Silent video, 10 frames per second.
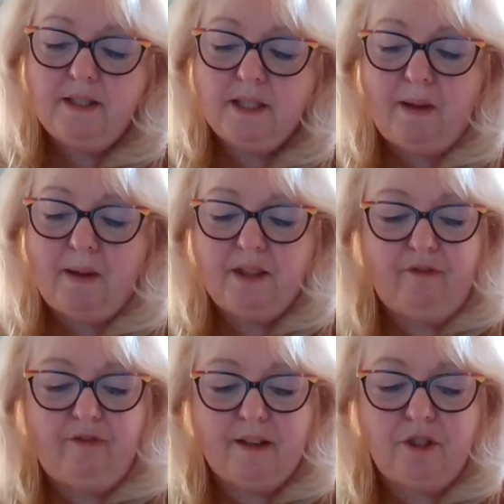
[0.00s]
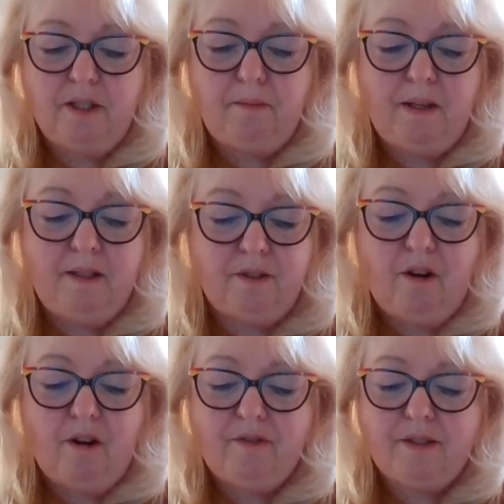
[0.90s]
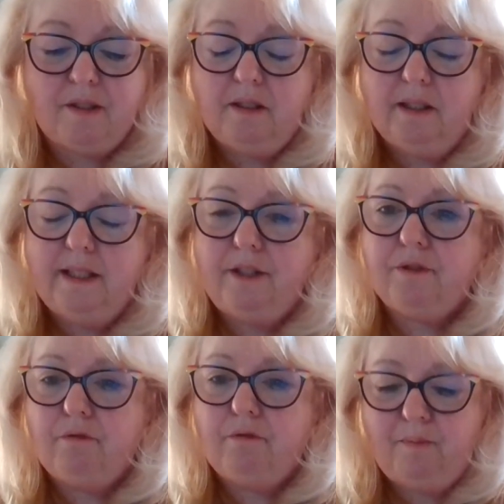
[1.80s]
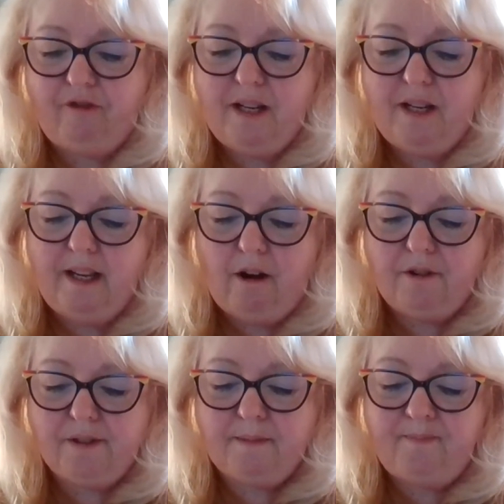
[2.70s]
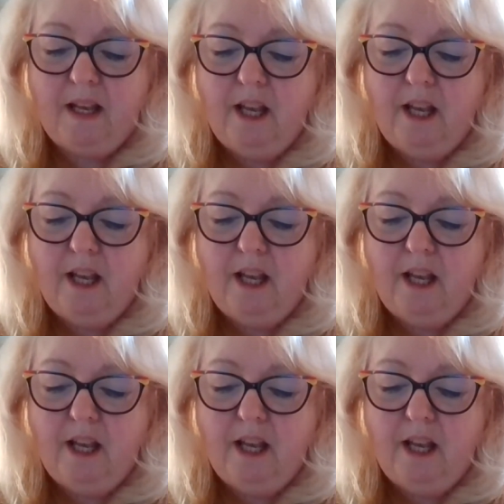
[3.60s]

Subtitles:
despite the fact she'd been in service to the leader's group for years.